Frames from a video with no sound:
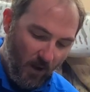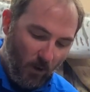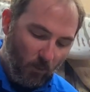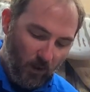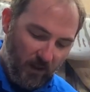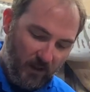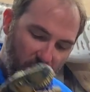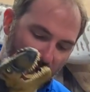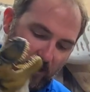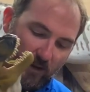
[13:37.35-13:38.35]
One of
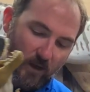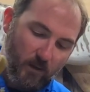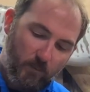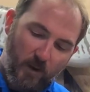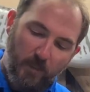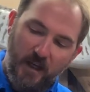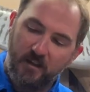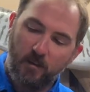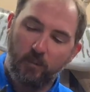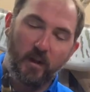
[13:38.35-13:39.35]
the
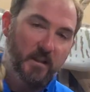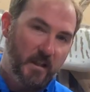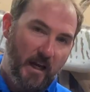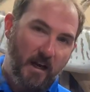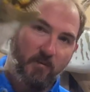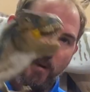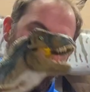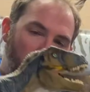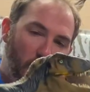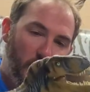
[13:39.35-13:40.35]
biggest complaints I have about
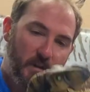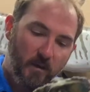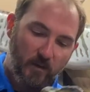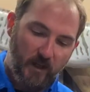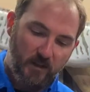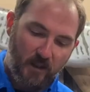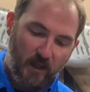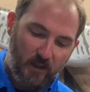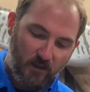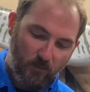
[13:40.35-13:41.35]
the Bull T-Rex,
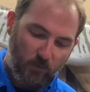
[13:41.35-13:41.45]
guys,